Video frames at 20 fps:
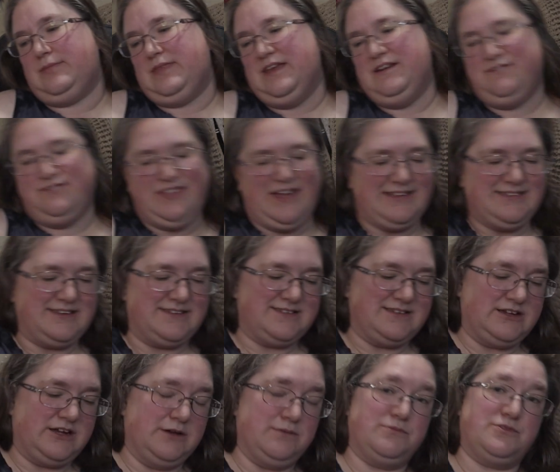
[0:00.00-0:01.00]
if that
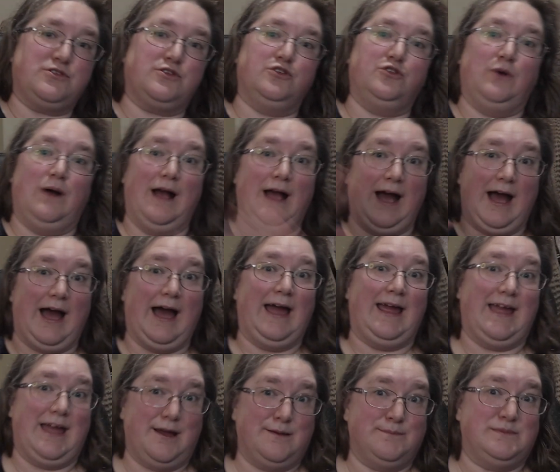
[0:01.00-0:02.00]
doesn't come through,
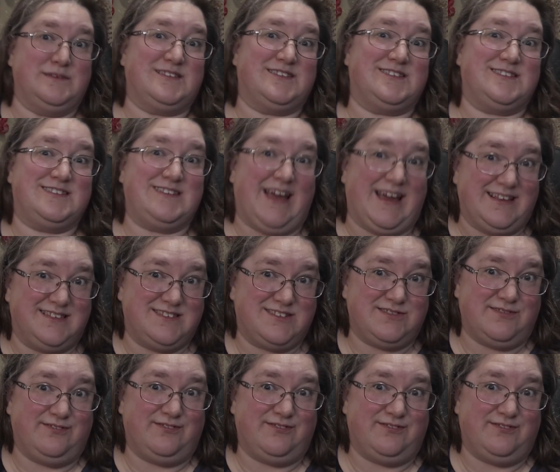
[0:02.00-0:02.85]
I am set